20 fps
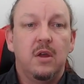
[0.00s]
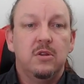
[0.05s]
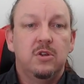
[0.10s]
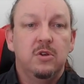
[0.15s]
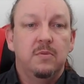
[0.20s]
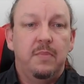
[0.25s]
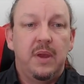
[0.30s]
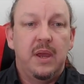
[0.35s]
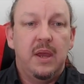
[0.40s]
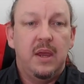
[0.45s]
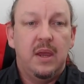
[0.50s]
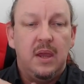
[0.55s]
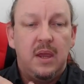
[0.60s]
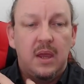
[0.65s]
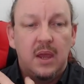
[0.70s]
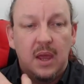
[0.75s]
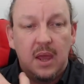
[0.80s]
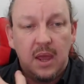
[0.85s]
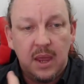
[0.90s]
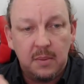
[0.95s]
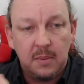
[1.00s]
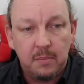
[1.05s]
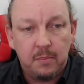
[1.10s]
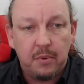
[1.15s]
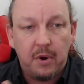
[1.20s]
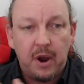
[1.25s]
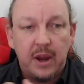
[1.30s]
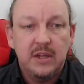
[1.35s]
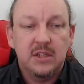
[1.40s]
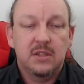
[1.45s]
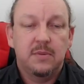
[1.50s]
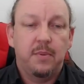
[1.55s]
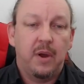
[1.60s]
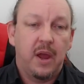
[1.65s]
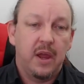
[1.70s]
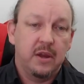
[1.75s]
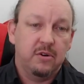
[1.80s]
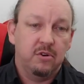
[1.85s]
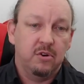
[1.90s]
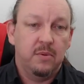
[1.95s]
to be embraced
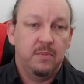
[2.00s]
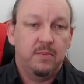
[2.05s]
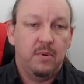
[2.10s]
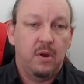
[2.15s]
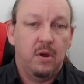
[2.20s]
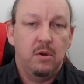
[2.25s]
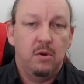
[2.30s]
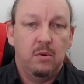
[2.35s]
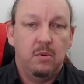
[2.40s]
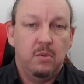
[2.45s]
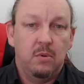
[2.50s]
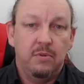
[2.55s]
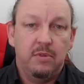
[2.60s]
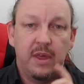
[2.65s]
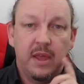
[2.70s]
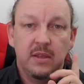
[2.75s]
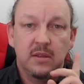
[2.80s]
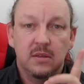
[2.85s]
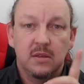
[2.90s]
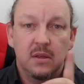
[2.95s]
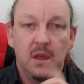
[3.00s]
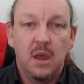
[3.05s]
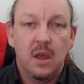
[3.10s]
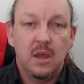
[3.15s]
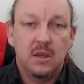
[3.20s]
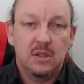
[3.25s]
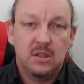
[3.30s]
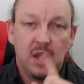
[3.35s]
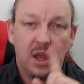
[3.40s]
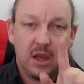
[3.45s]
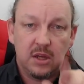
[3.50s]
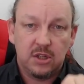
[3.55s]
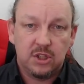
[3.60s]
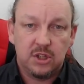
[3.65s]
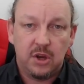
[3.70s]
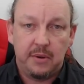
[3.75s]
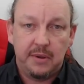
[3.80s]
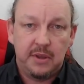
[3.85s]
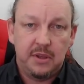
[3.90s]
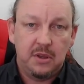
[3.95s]
by a group who will then start
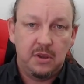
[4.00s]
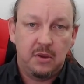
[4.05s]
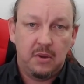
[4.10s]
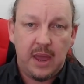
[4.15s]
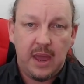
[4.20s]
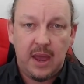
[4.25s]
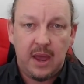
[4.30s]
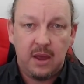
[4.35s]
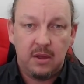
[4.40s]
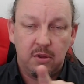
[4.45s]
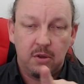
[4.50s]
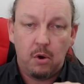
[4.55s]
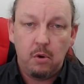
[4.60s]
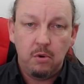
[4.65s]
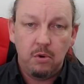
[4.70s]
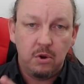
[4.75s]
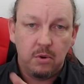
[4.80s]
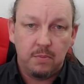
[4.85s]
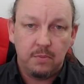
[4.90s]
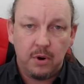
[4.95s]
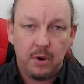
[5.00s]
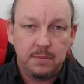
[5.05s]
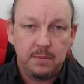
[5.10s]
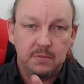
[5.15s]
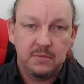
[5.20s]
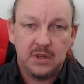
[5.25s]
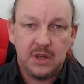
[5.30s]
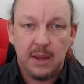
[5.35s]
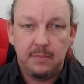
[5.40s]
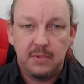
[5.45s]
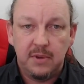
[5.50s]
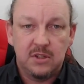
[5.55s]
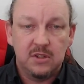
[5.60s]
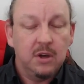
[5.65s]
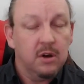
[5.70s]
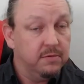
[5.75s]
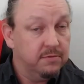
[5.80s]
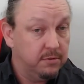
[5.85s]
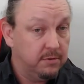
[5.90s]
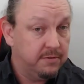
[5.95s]
showing you how all your problems can be
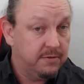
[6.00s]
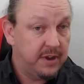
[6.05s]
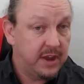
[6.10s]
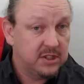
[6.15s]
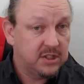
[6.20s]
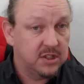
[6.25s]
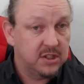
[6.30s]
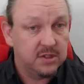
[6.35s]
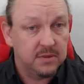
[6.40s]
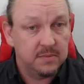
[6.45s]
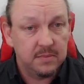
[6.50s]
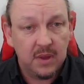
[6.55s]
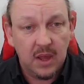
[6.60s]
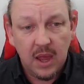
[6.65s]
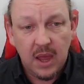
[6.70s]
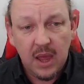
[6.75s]
solved through fascism.